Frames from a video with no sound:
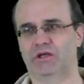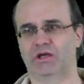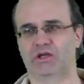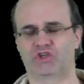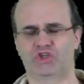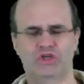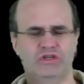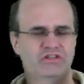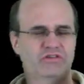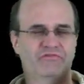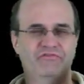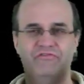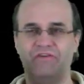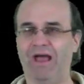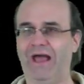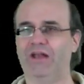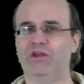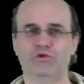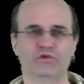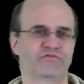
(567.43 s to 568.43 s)
just of
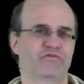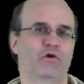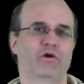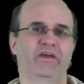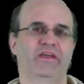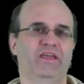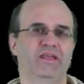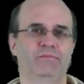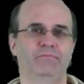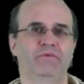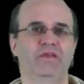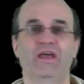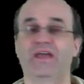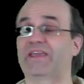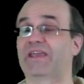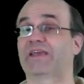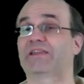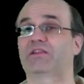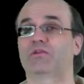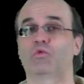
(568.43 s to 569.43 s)
values for a and b, I get